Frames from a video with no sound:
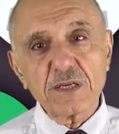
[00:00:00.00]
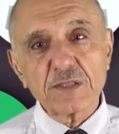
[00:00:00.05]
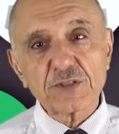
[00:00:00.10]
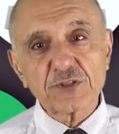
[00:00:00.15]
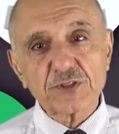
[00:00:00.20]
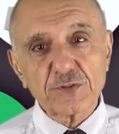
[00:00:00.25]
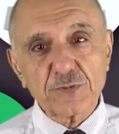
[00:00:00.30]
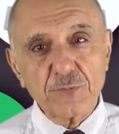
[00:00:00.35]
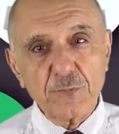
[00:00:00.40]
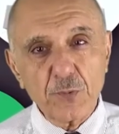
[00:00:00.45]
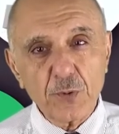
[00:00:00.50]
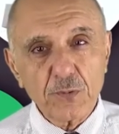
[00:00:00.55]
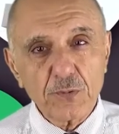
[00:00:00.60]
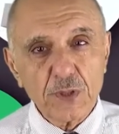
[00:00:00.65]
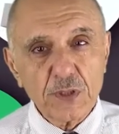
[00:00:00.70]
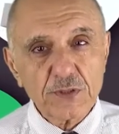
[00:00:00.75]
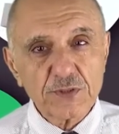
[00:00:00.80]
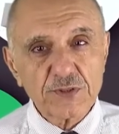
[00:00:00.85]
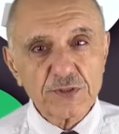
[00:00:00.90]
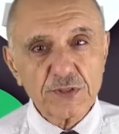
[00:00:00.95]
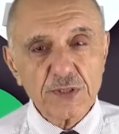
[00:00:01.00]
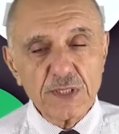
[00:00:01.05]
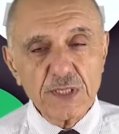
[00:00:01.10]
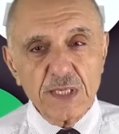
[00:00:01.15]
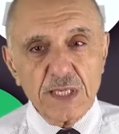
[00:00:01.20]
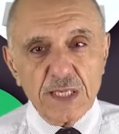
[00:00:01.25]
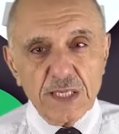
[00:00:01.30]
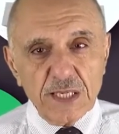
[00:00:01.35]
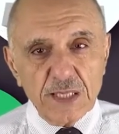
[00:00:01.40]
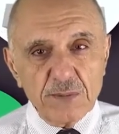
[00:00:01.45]
us for us
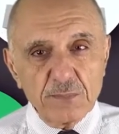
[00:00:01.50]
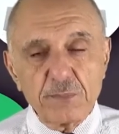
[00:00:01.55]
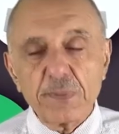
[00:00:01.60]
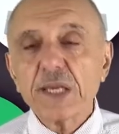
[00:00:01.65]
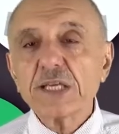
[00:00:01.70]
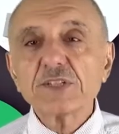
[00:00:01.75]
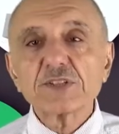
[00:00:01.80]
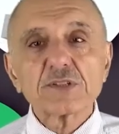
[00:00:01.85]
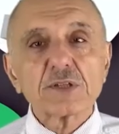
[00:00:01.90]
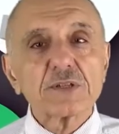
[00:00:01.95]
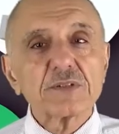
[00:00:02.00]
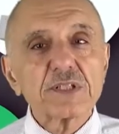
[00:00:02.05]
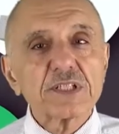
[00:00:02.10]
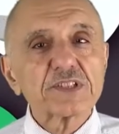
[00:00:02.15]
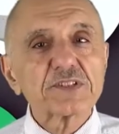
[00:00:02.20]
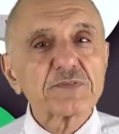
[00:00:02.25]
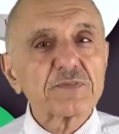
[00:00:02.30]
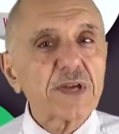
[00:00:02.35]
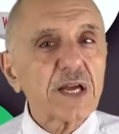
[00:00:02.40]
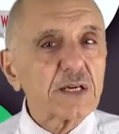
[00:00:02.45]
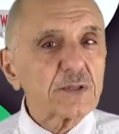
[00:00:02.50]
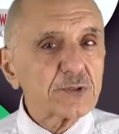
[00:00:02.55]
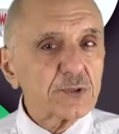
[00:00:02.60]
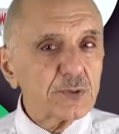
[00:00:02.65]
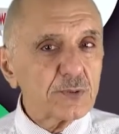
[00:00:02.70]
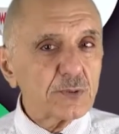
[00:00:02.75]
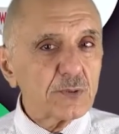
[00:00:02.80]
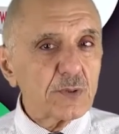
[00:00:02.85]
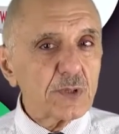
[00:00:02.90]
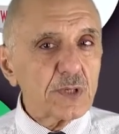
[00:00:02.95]
and based on this
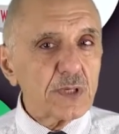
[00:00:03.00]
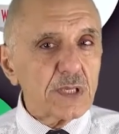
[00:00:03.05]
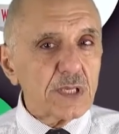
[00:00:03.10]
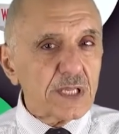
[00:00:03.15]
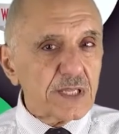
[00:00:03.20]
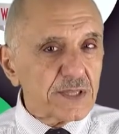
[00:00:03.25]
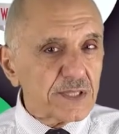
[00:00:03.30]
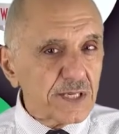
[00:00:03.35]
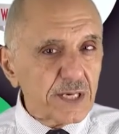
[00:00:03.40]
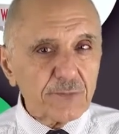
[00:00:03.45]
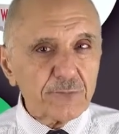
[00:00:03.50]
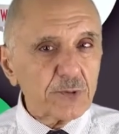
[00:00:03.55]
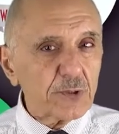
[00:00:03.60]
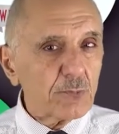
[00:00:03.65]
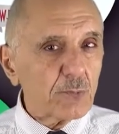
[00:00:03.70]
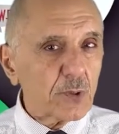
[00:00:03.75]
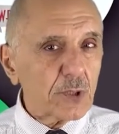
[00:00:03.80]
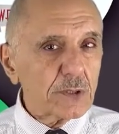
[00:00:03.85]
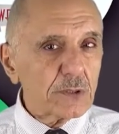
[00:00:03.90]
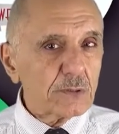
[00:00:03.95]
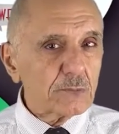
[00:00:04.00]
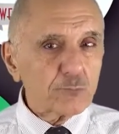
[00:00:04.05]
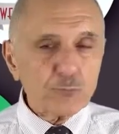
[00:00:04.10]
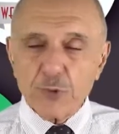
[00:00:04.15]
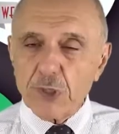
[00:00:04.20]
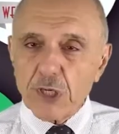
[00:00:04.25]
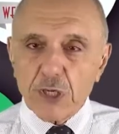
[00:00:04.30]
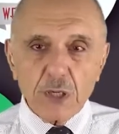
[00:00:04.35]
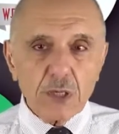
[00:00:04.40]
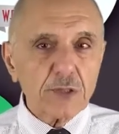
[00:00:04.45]
value that everyone,
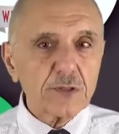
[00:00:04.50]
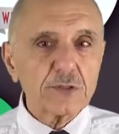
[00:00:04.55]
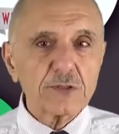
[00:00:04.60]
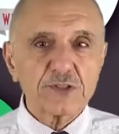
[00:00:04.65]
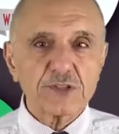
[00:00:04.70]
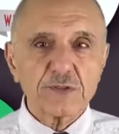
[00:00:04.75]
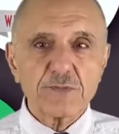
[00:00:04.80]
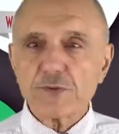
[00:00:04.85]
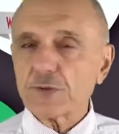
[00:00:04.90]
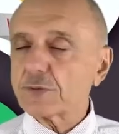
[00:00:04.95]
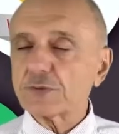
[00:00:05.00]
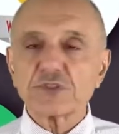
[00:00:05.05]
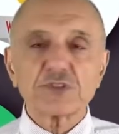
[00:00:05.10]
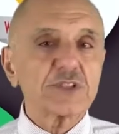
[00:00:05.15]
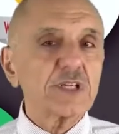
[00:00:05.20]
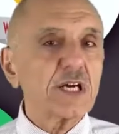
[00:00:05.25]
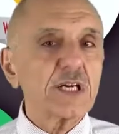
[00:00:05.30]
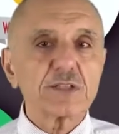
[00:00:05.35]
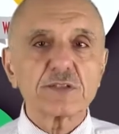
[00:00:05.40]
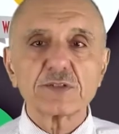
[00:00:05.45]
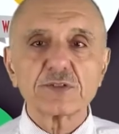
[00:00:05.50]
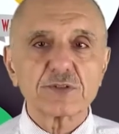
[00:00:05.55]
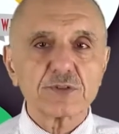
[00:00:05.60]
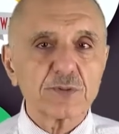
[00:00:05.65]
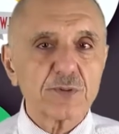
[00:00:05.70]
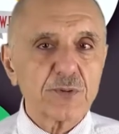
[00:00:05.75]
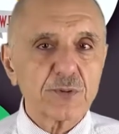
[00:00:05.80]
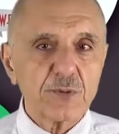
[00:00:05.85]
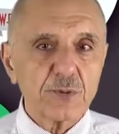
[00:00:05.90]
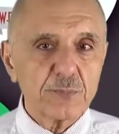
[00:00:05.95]
regardless of their status
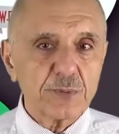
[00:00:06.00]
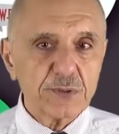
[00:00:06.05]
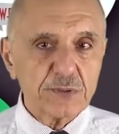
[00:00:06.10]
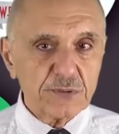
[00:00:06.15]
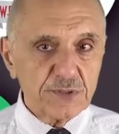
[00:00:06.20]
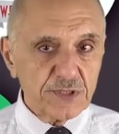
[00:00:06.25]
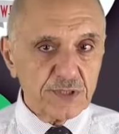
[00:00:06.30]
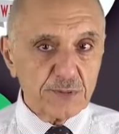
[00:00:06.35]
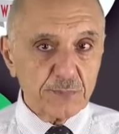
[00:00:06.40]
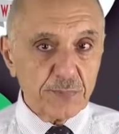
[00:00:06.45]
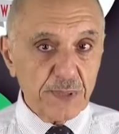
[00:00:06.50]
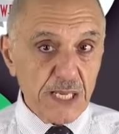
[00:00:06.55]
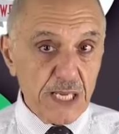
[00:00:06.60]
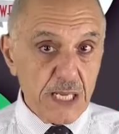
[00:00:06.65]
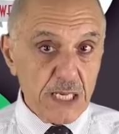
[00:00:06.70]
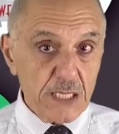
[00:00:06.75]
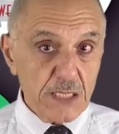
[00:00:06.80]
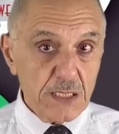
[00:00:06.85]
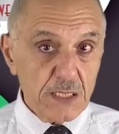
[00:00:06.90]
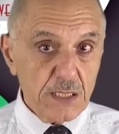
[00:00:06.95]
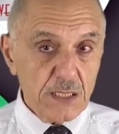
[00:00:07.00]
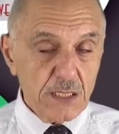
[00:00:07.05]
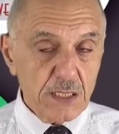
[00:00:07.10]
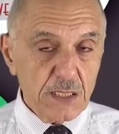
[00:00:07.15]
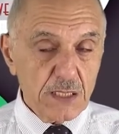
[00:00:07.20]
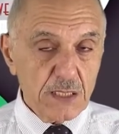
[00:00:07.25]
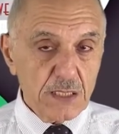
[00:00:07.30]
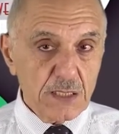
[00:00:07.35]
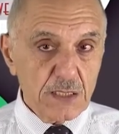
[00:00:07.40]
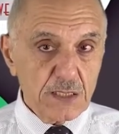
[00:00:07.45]
or their ability to
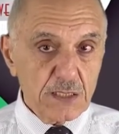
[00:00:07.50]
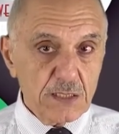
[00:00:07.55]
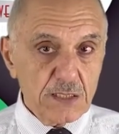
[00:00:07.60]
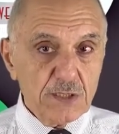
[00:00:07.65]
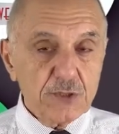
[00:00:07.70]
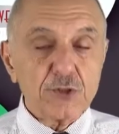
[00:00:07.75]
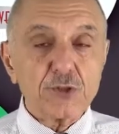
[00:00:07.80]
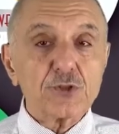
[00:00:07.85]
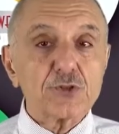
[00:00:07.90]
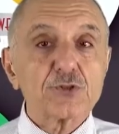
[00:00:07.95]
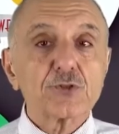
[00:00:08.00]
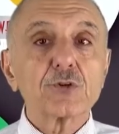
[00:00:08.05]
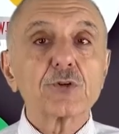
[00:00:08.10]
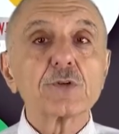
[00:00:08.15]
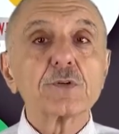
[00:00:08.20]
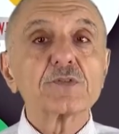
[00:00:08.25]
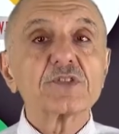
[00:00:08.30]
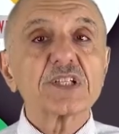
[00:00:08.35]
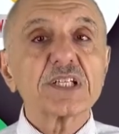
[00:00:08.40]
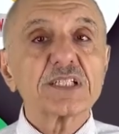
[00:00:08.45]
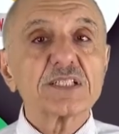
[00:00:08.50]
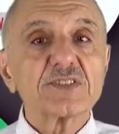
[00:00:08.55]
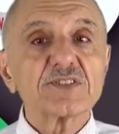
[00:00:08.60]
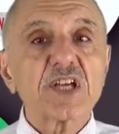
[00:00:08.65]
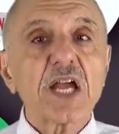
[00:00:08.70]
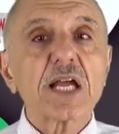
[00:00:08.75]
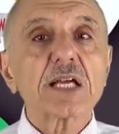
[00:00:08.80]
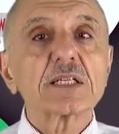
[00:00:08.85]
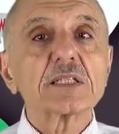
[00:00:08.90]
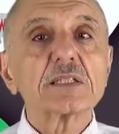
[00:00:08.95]
pay, deserves
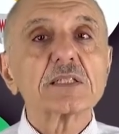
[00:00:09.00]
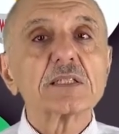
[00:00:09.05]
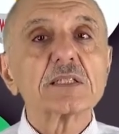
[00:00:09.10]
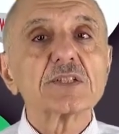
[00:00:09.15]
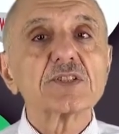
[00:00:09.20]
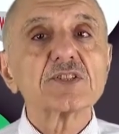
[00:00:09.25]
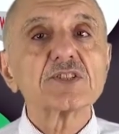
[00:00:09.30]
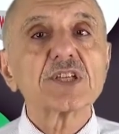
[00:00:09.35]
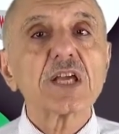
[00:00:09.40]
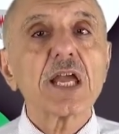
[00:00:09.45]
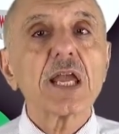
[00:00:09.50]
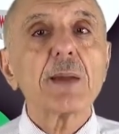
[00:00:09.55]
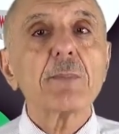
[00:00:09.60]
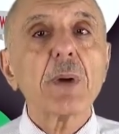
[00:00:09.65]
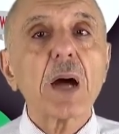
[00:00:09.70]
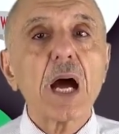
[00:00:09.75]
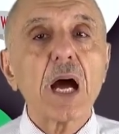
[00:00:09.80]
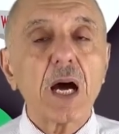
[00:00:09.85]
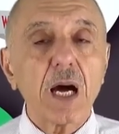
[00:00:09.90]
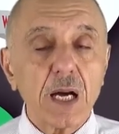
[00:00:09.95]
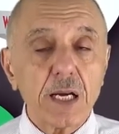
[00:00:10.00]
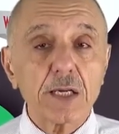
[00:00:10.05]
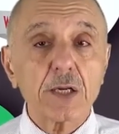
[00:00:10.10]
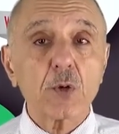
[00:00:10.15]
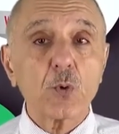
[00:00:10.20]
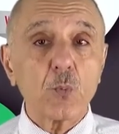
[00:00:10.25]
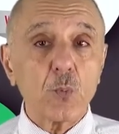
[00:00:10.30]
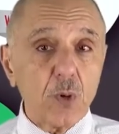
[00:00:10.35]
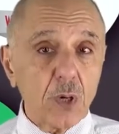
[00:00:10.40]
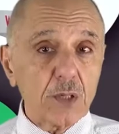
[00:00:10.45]
exactly the same high
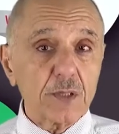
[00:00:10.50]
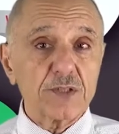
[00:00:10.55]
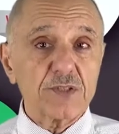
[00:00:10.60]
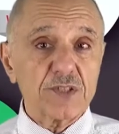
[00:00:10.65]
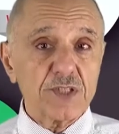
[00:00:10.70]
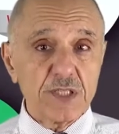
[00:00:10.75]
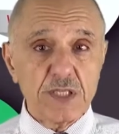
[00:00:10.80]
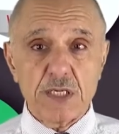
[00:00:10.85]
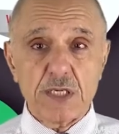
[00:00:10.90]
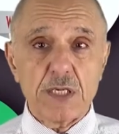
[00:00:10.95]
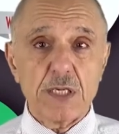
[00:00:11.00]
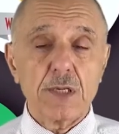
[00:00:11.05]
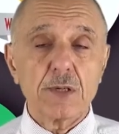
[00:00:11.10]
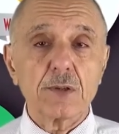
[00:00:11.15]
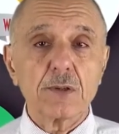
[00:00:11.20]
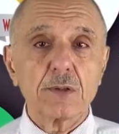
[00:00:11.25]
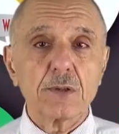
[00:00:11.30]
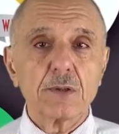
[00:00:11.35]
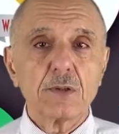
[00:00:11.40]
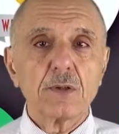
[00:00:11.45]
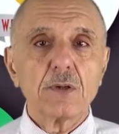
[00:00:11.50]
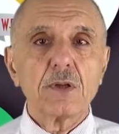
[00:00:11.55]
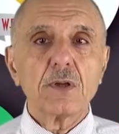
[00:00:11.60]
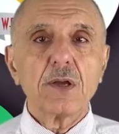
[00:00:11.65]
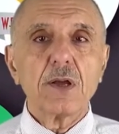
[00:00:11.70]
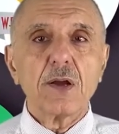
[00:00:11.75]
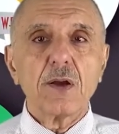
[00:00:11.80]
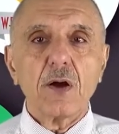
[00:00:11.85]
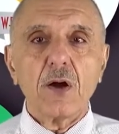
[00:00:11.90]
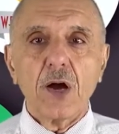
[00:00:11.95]
quality care.
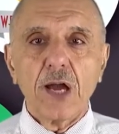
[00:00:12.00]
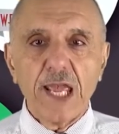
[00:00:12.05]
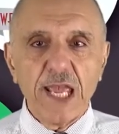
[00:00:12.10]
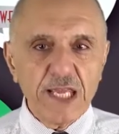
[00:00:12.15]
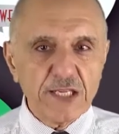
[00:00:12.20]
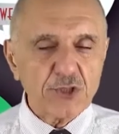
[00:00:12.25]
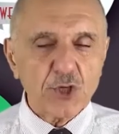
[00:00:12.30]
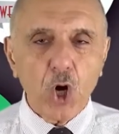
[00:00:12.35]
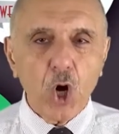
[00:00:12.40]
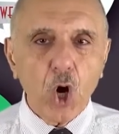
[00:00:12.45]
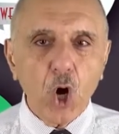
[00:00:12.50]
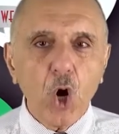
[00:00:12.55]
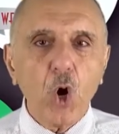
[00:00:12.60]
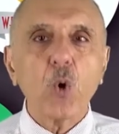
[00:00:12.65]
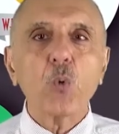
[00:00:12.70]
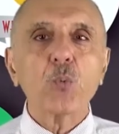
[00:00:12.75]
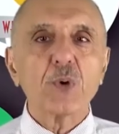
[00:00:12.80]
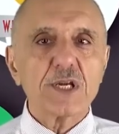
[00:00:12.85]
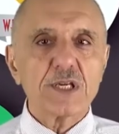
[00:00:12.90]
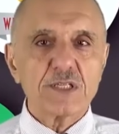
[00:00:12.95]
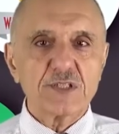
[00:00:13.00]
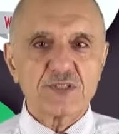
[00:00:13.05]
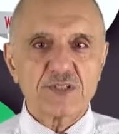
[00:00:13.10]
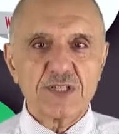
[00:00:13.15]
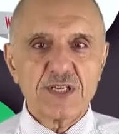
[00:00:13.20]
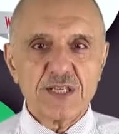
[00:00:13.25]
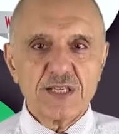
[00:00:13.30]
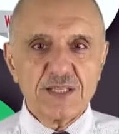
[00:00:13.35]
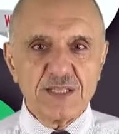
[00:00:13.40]
And always